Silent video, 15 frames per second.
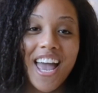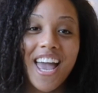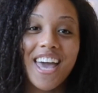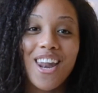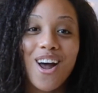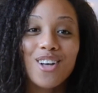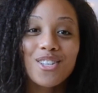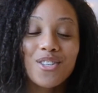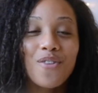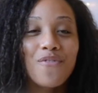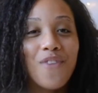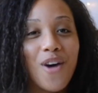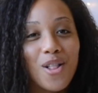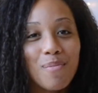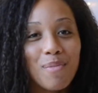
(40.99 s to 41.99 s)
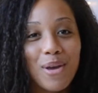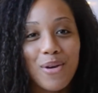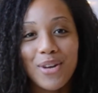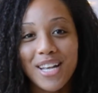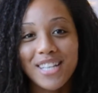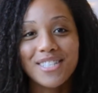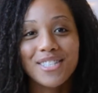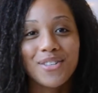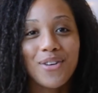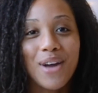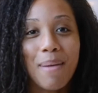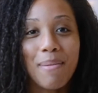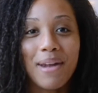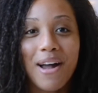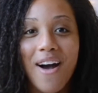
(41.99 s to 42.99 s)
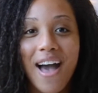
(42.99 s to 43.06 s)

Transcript: and also follow me on Instagram and I'll